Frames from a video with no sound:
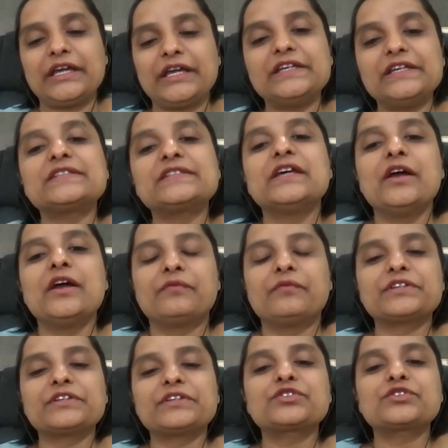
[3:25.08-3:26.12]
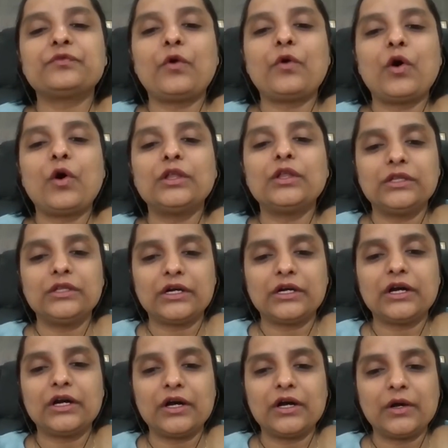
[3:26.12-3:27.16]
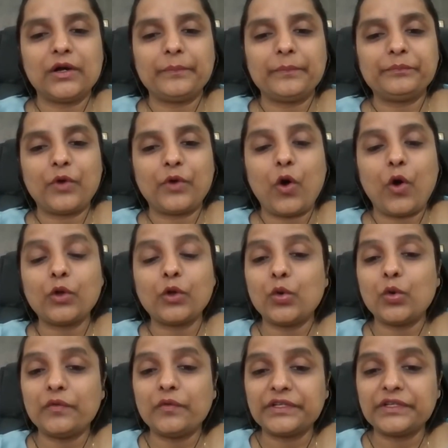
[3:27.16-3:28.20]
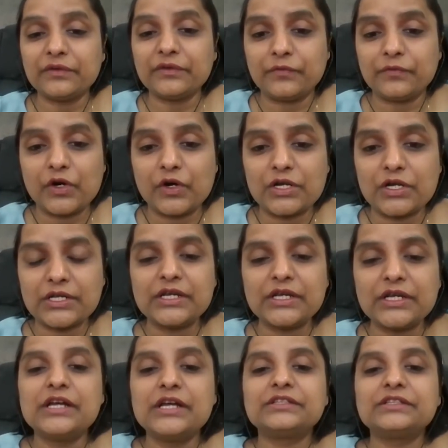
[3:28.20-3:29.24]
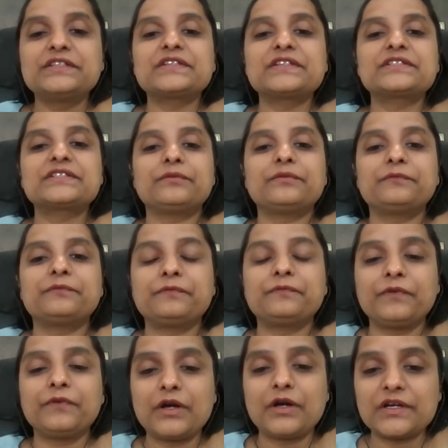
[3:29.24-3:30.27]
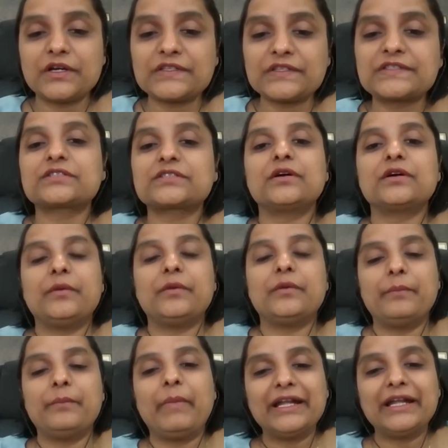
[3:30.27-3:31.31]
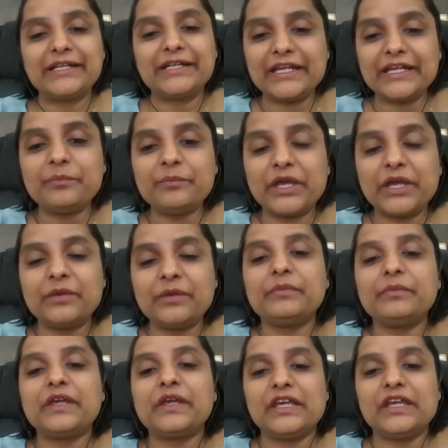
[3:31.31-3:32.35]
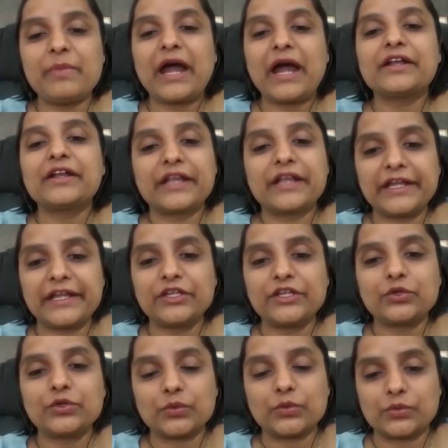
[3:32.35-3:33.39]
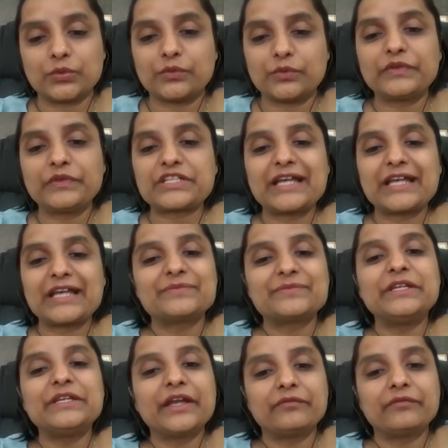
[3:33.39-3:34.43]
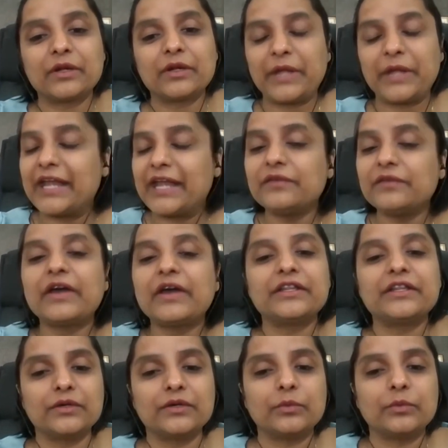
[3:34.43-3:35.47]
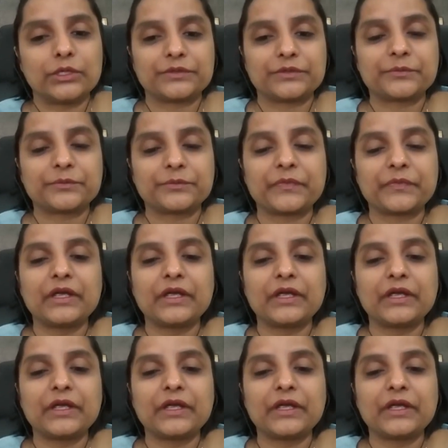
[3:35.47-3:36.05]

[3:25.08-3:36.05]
is, first of all over the world, this is the first multi-beam E-band radio which has been developed anywhere in the world.